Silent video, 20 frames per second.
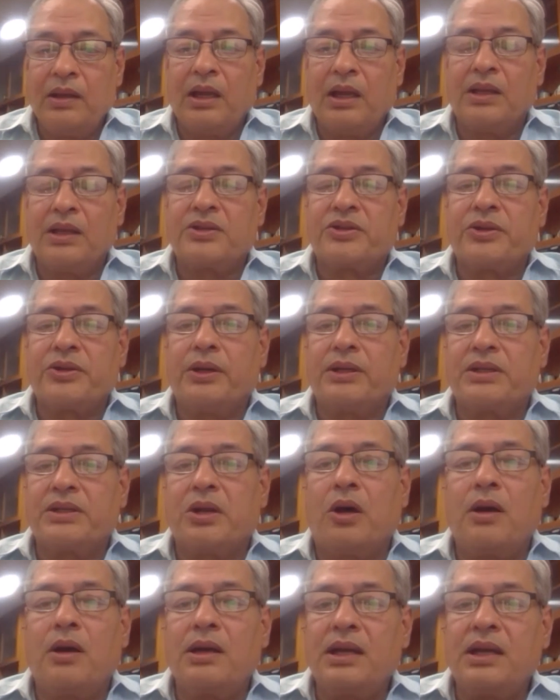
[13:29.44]
And so as
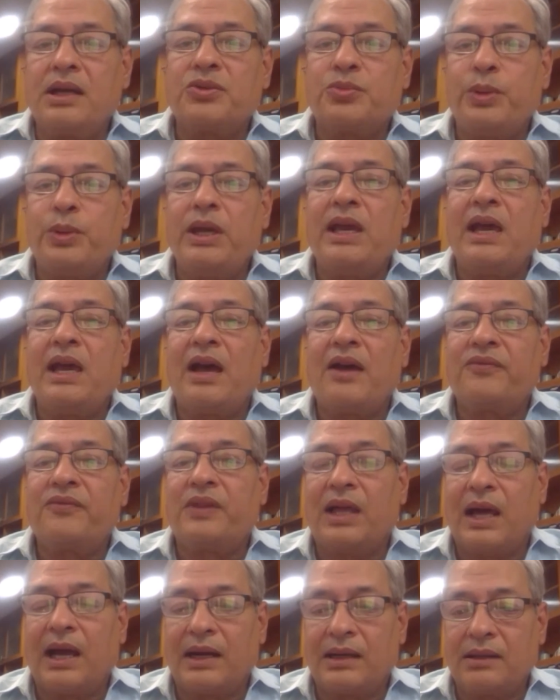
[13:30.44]
long as we have
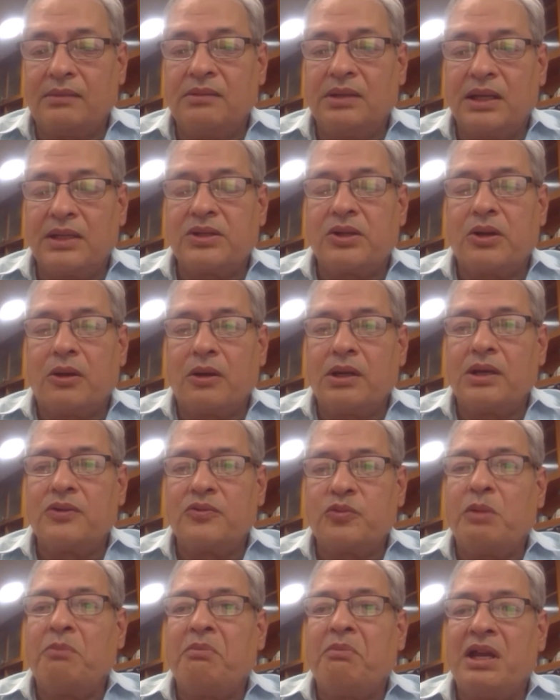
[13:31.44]
that, as long
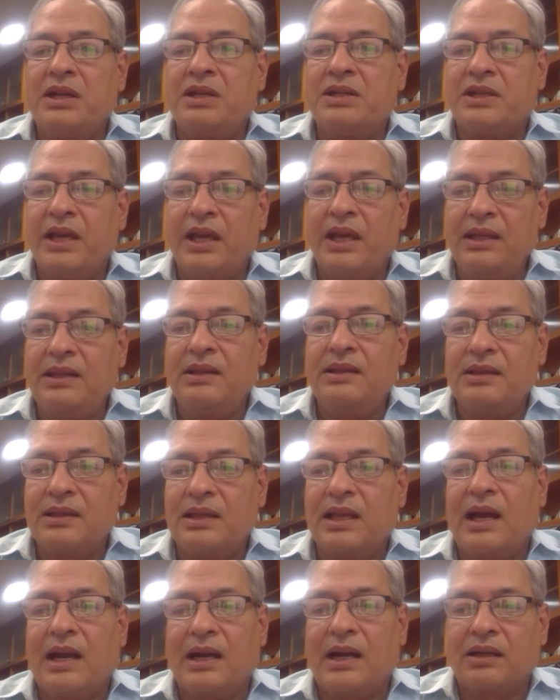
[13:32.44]
as we maintain
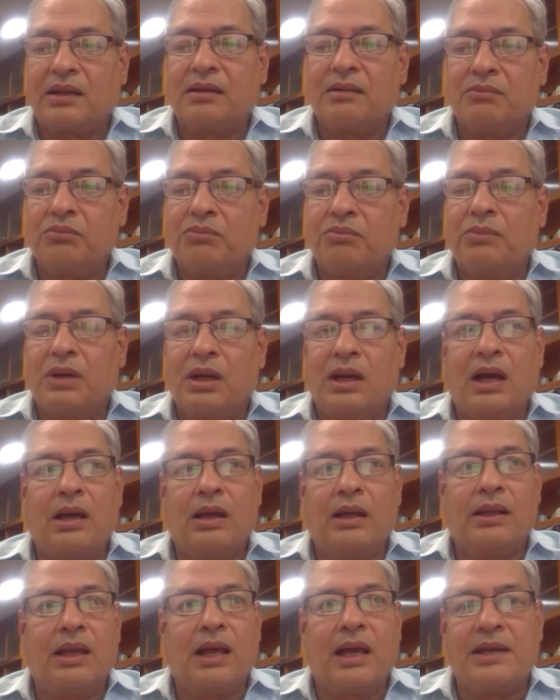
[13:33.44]
that
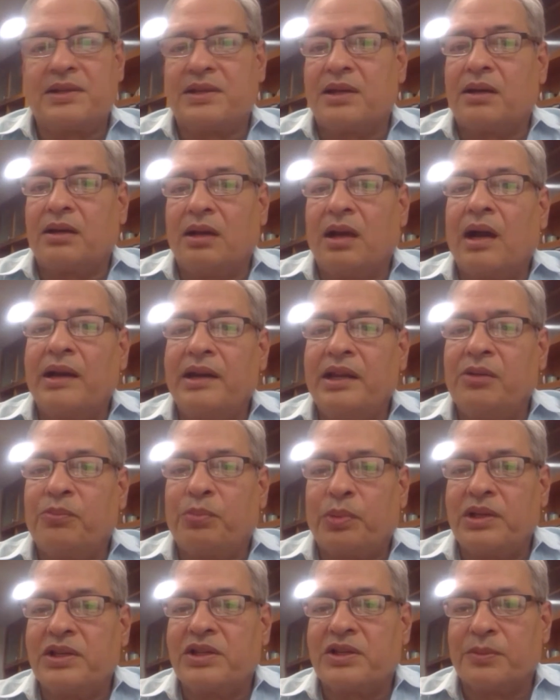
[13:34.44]
as our guiding
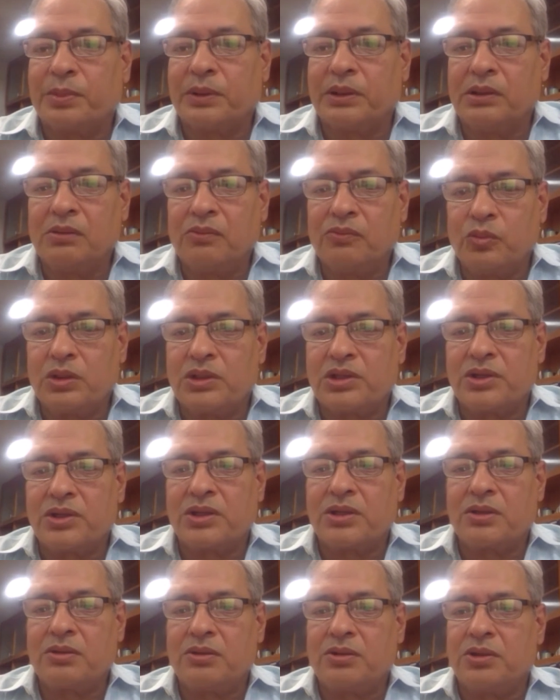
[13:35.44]
principle, which
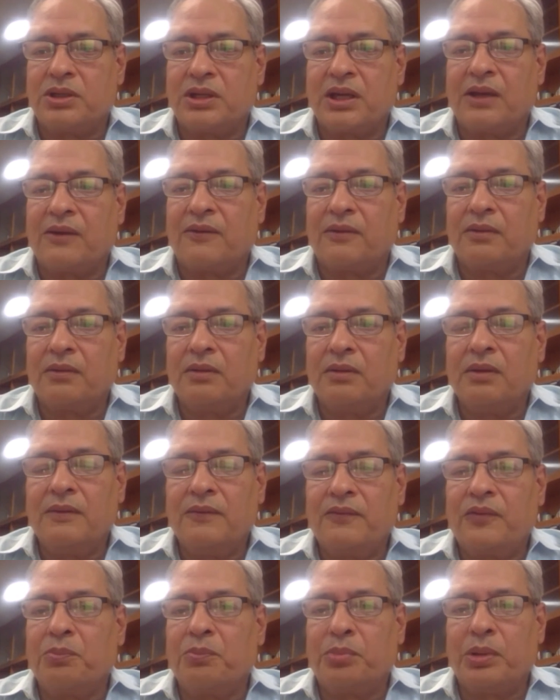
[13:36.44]
is to take
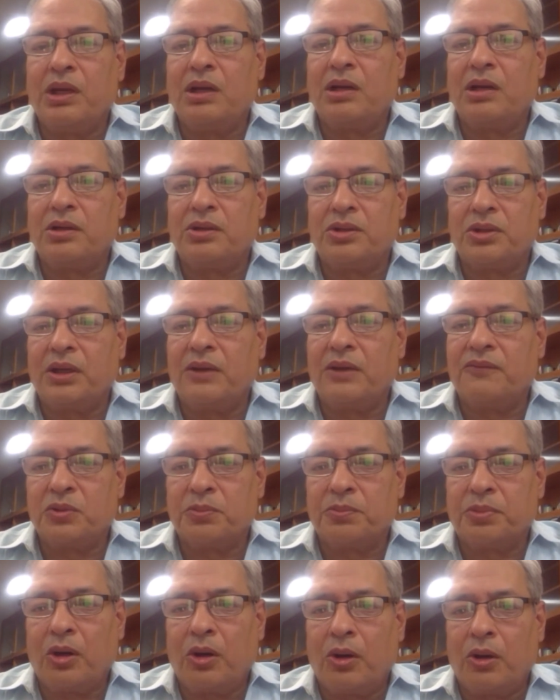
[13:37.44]
from Peter to give to
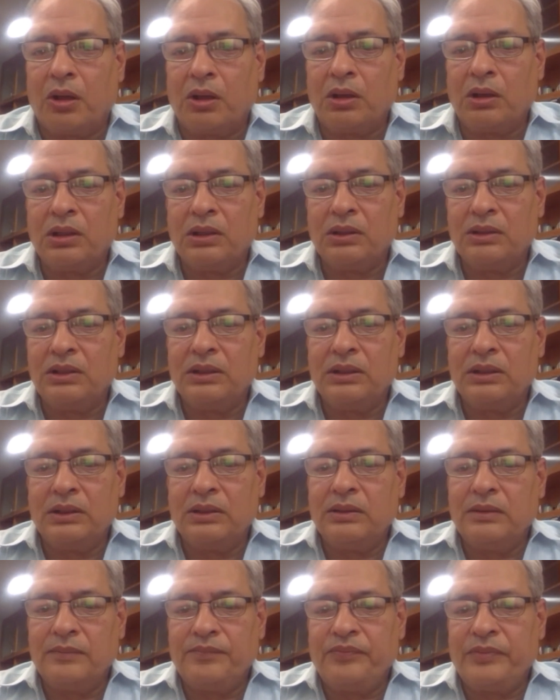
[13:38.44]
Paul,
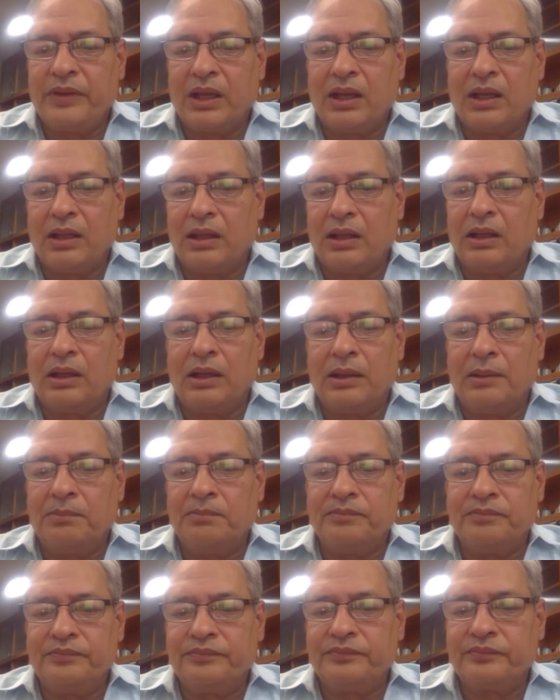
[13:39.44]

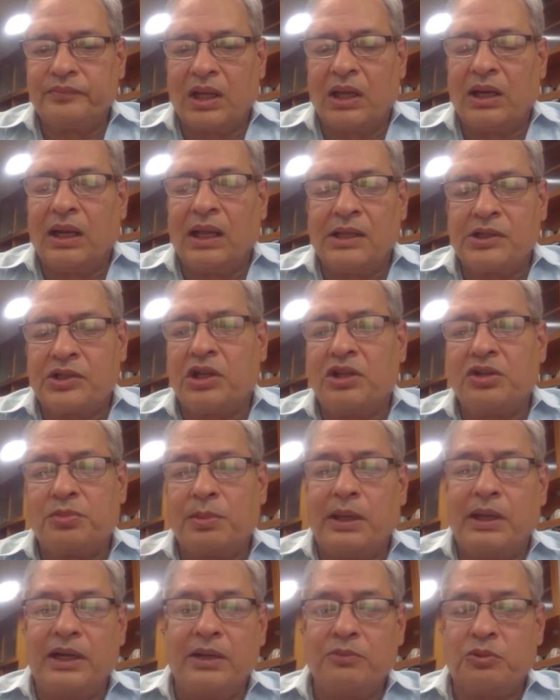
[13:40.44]
and I'll change
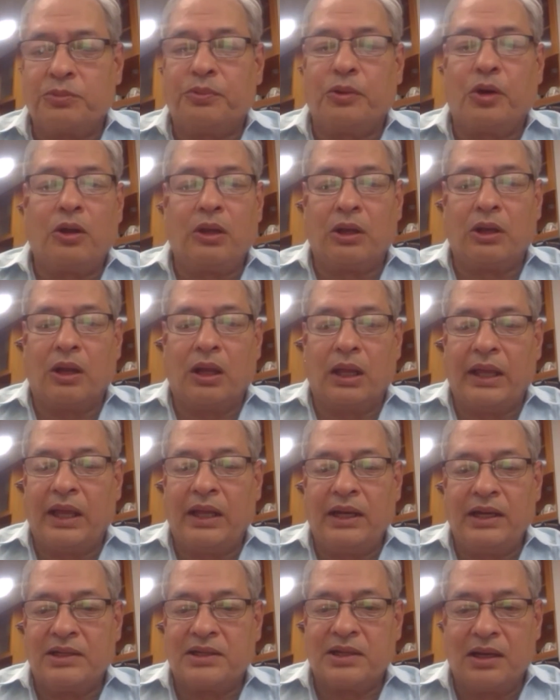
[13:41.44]
my name to Paul
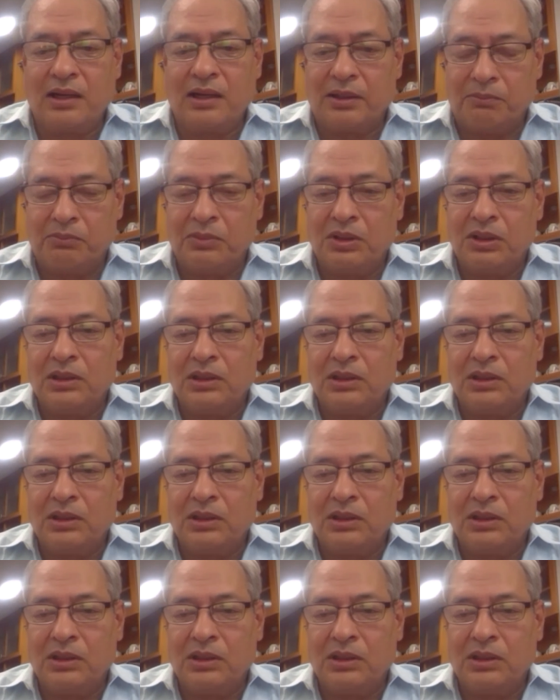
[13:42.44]
anytime.